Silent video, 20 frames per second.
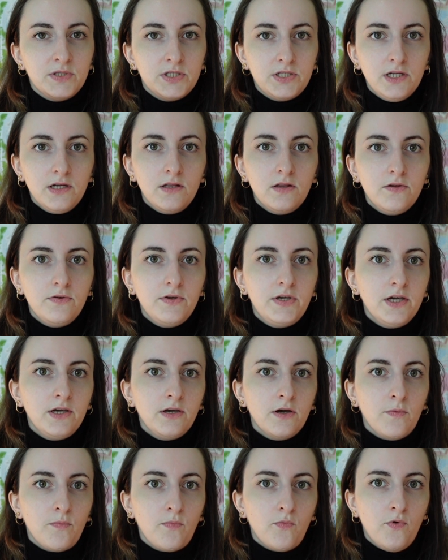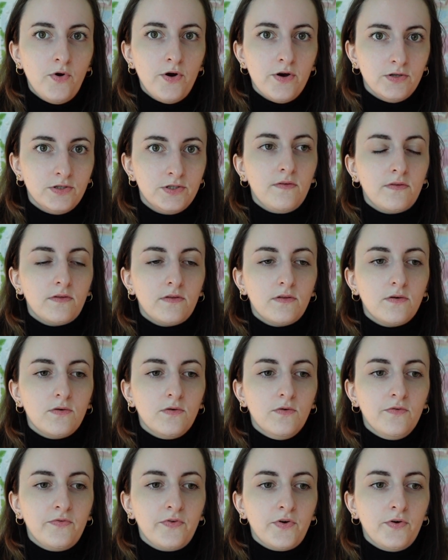still looking up words.
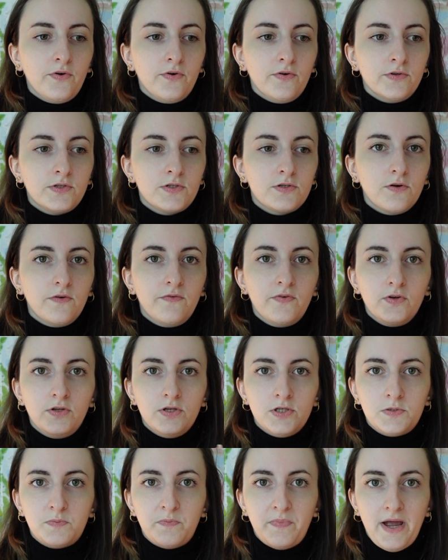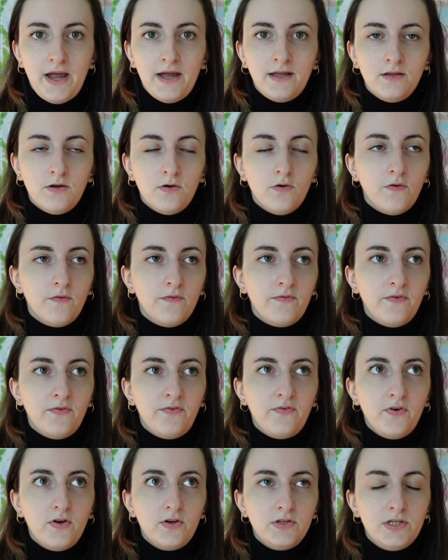Over the span of
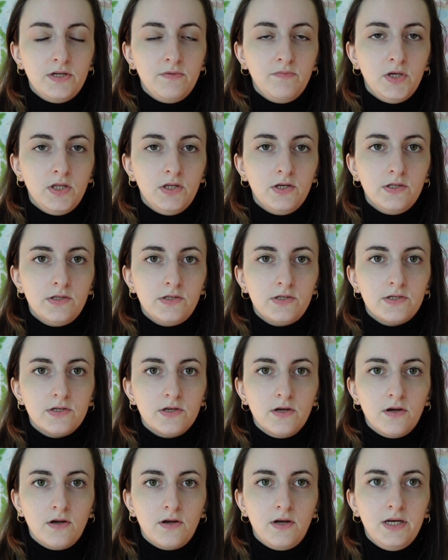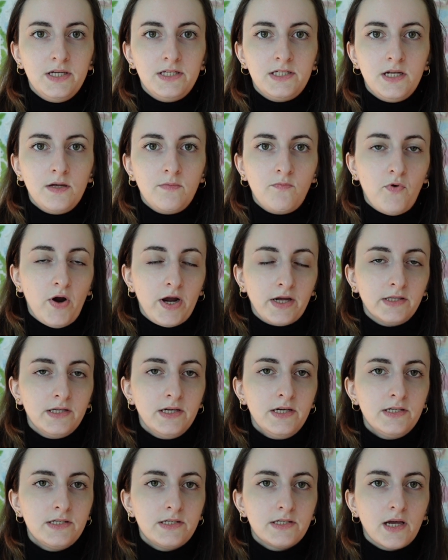30-minute listening
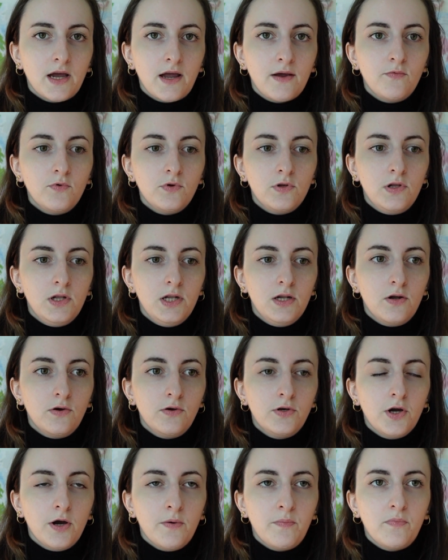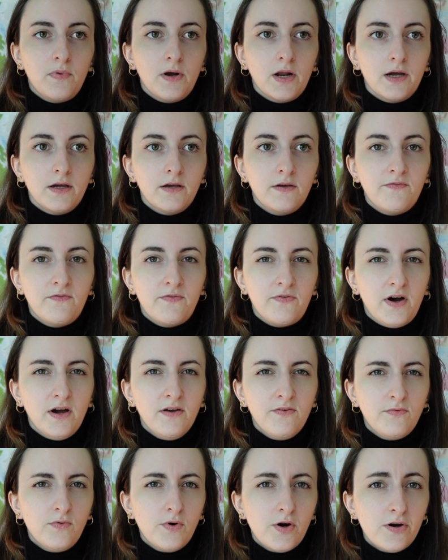practice, I would look up like
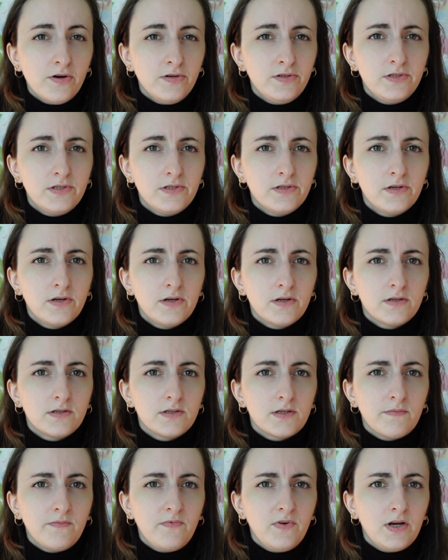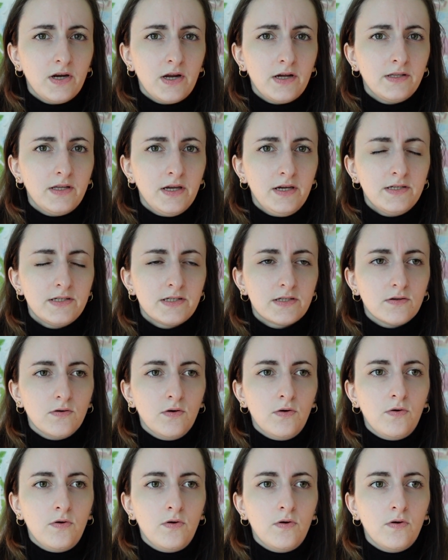5 words, something like this,
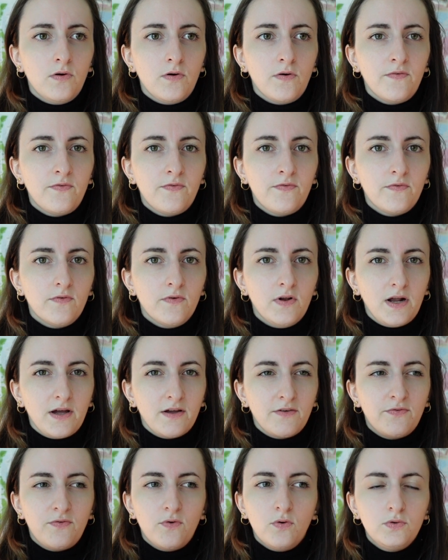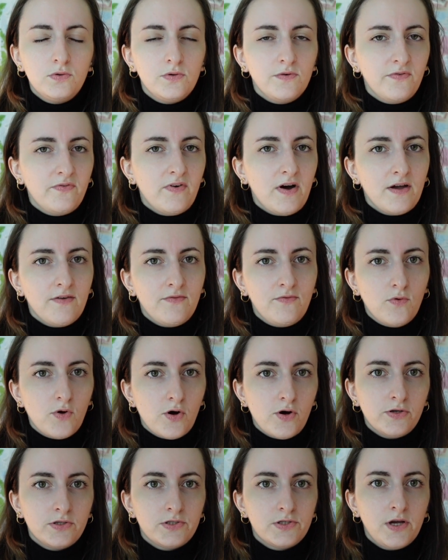or like 4 to 5
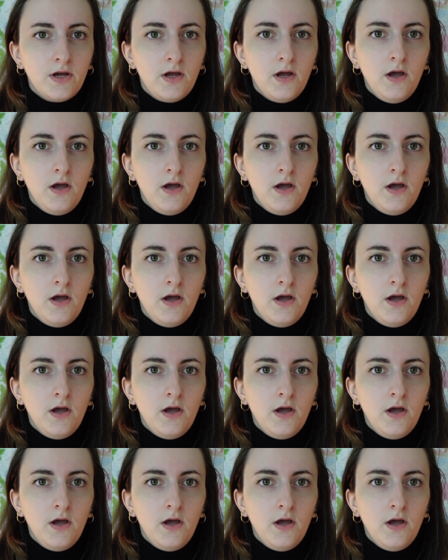words,